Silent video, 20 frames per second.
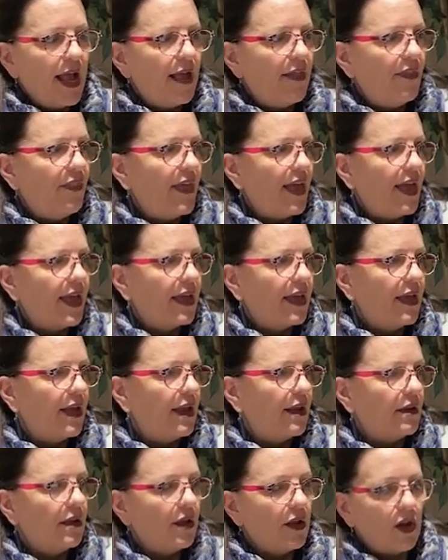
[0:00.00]
and they
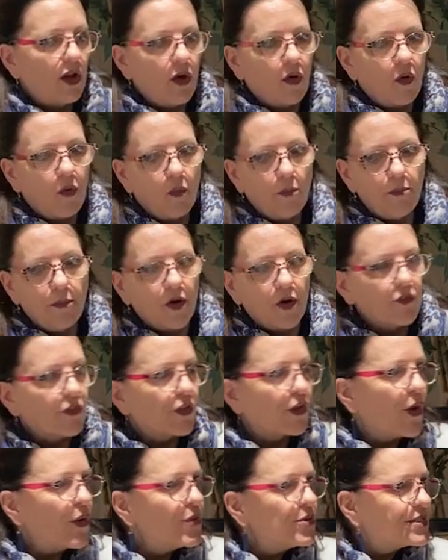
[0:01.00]
can, you know,
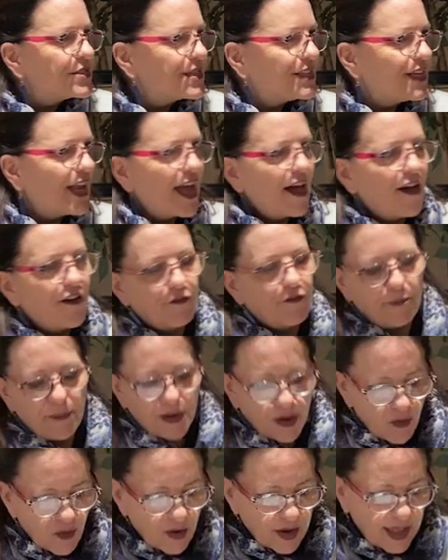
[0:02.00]
milk the goats and have
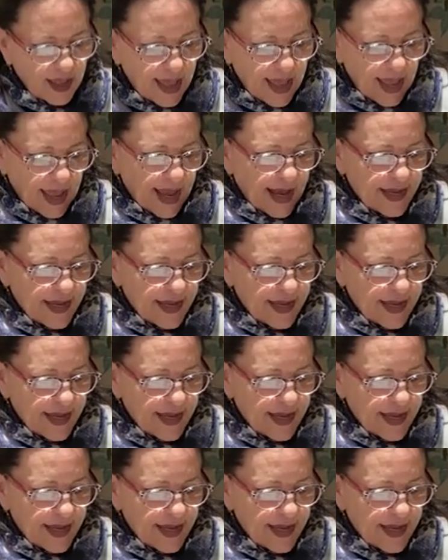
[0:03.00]
milk.